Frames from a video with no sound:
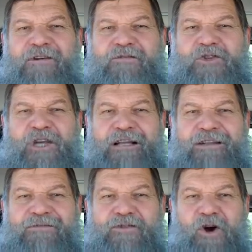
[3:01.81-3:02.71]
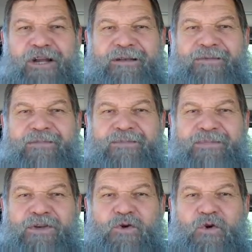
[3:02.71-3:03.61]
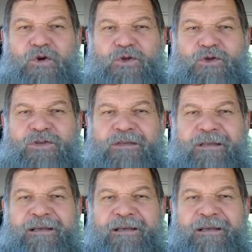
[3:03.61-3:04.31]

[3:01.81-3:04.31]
of a child of God because